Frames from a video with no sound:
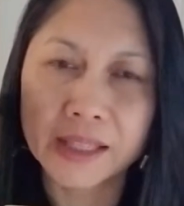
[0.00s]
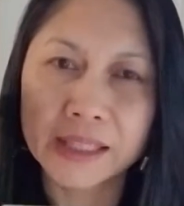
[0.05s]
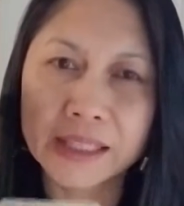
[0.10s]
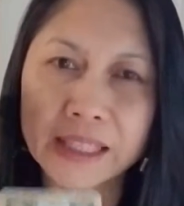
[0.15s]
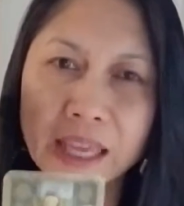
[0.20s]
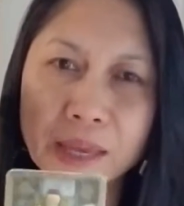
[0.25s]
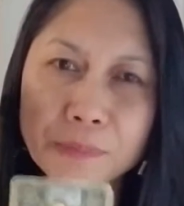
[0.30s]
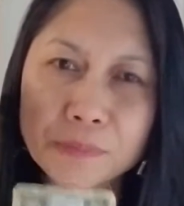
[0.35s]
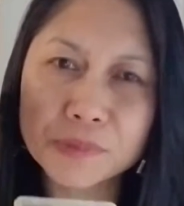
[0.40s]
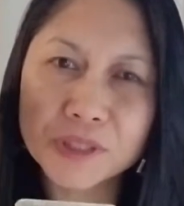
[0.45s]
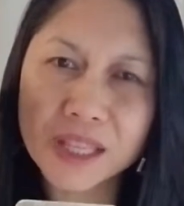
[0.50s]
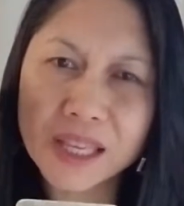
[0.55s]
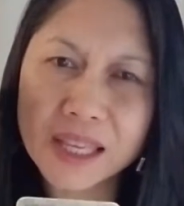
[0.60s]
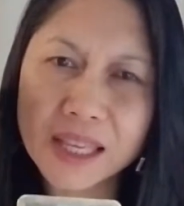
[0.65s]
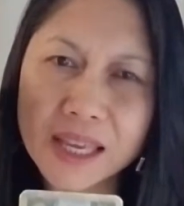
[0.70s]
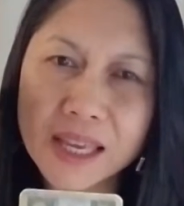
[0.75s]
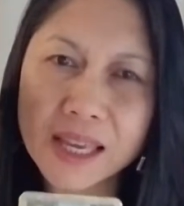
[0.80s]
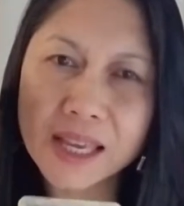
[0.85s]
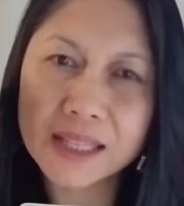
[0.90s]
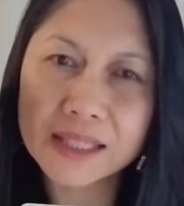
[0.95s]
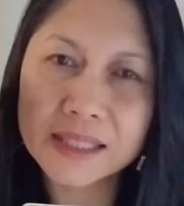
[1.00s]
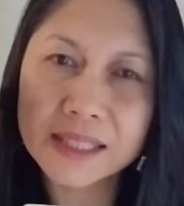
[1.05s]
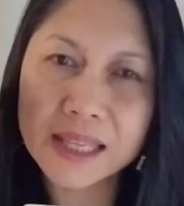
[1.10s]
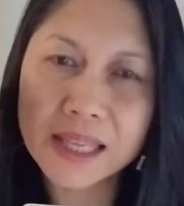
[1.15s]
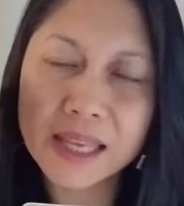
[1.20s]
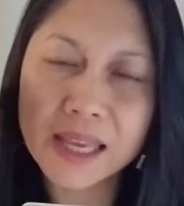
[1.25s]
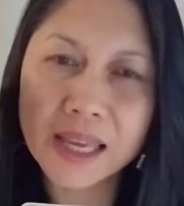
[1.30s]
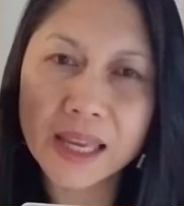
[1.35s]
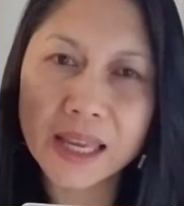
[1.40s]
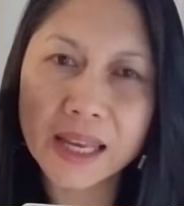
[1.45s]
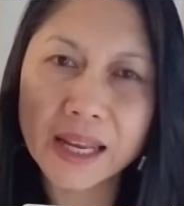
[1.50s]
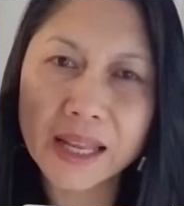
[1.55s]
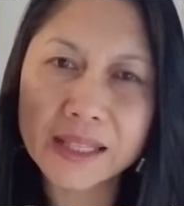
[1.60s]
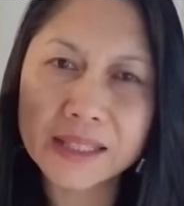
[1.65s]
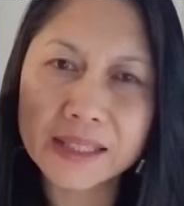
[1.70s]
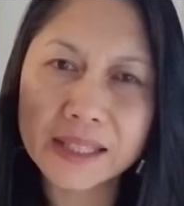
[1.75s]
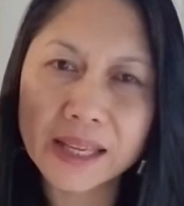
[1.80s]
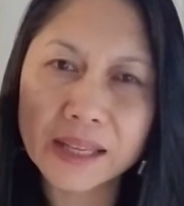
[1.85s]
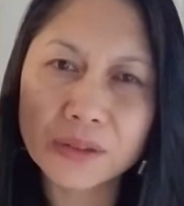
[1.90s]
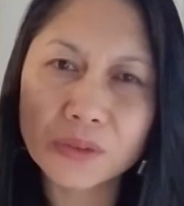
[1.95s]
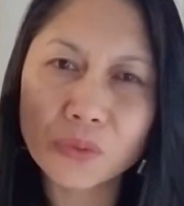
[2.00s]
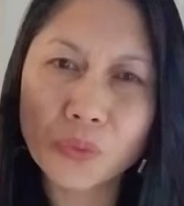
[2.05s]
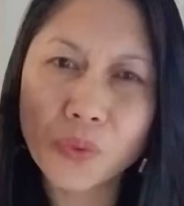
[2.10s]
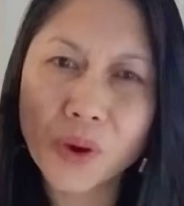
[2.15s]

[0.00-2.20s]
Keep digging and digging. And I said,